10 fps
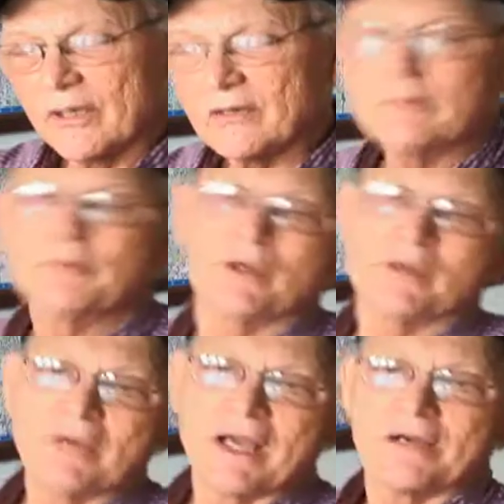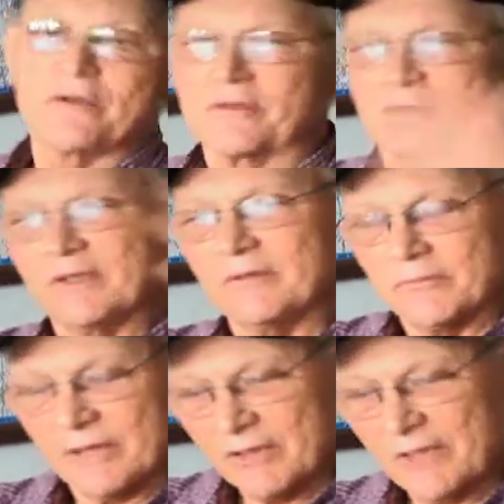had to put up my house. So
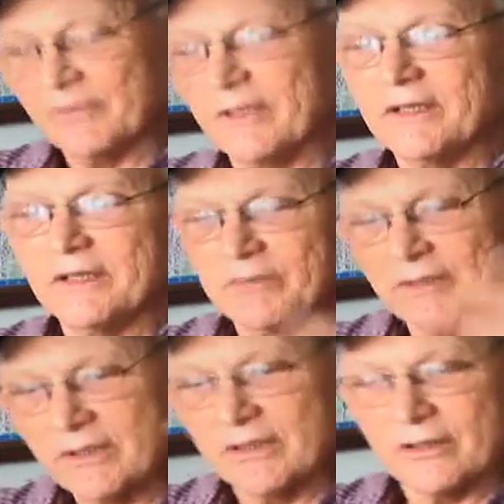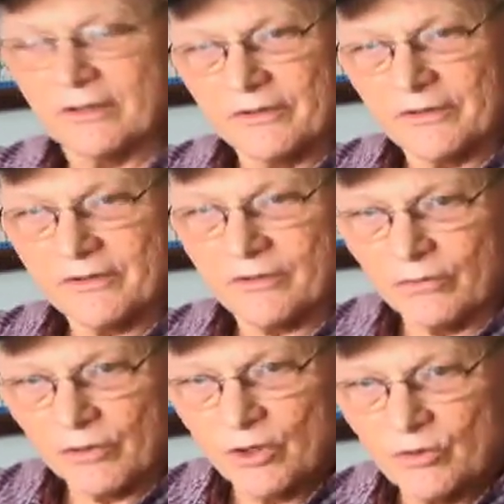my wife and I did. We had to get unconditional
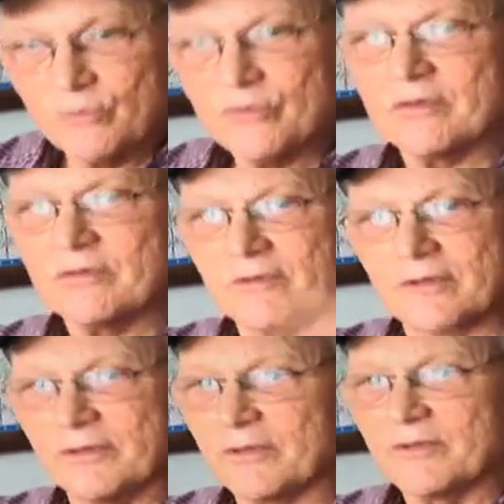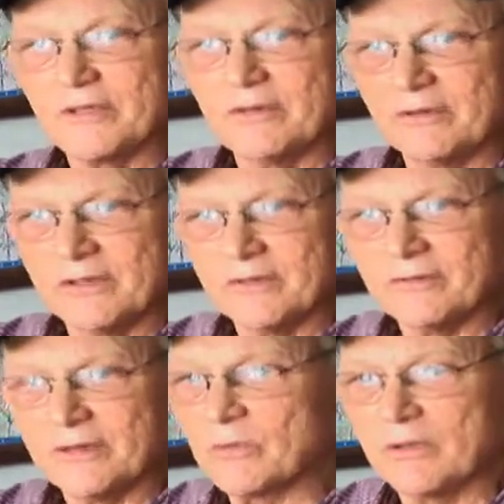loans because
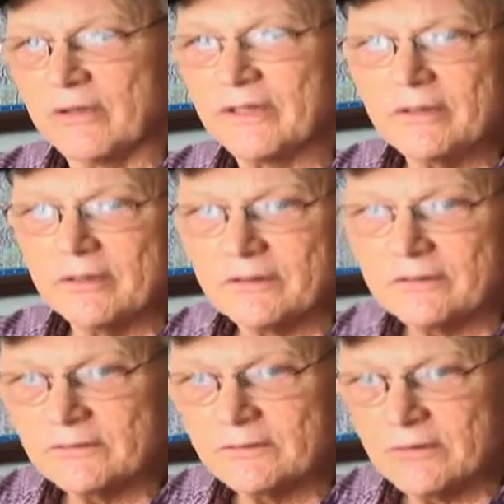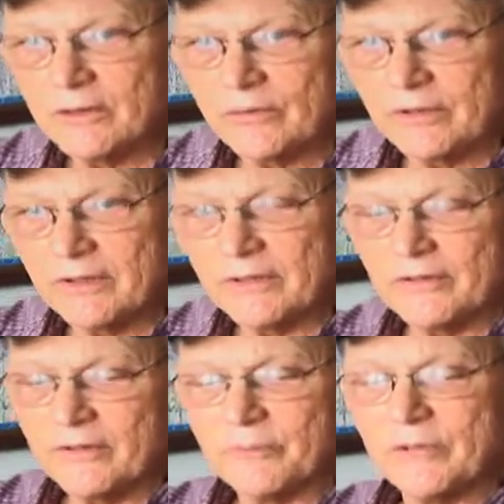they weren't loaning any
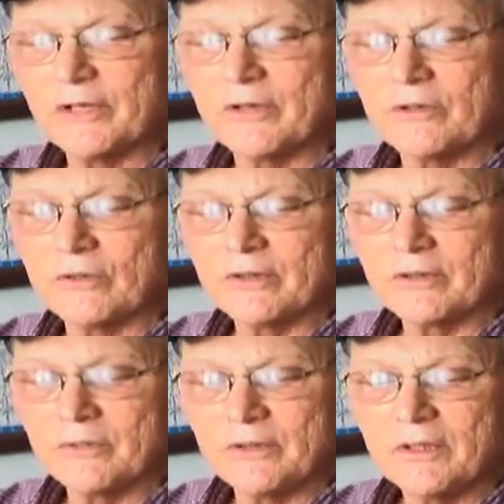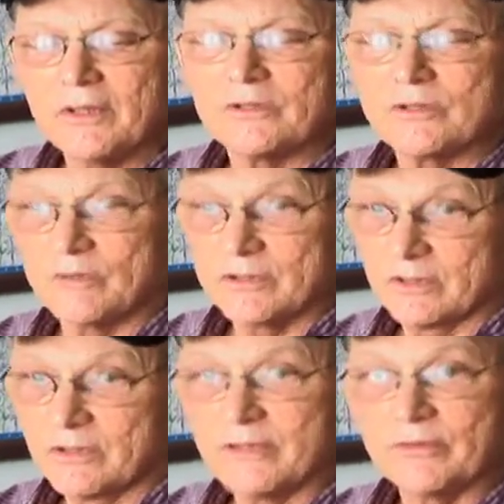money to low income. So we
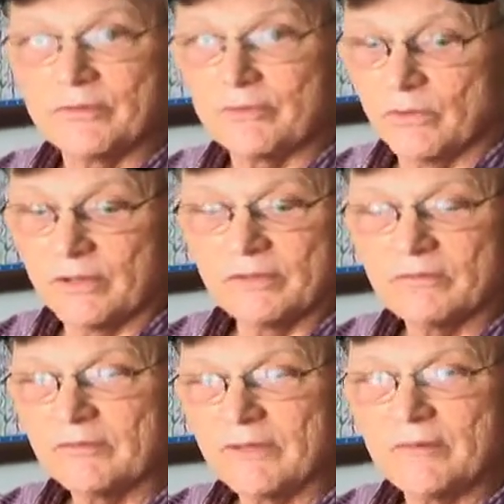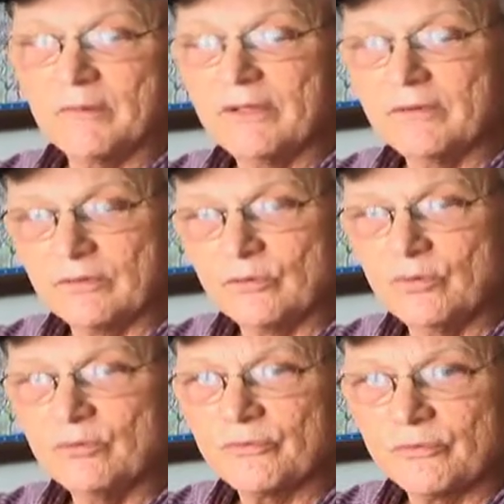started that with one family,
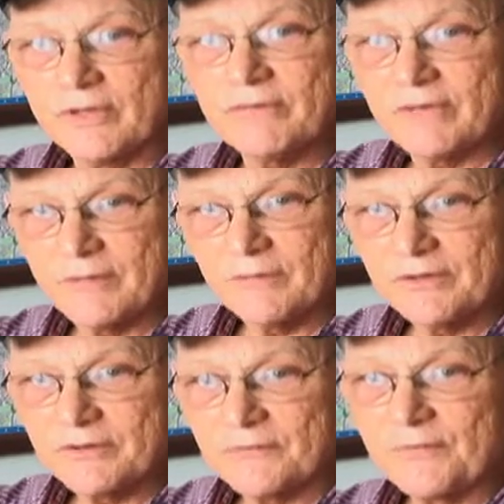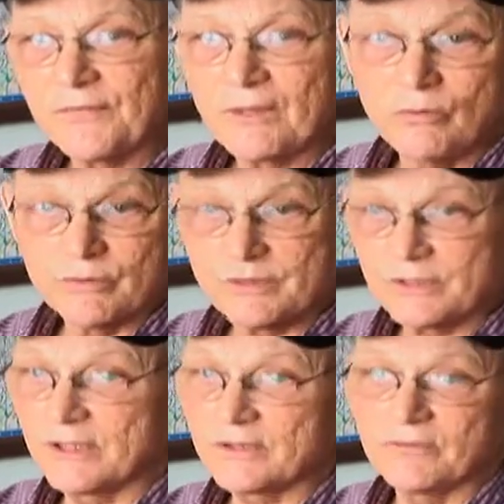2, 3 families who were
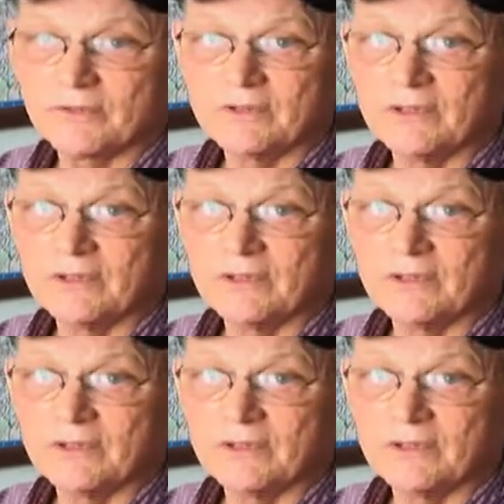successful,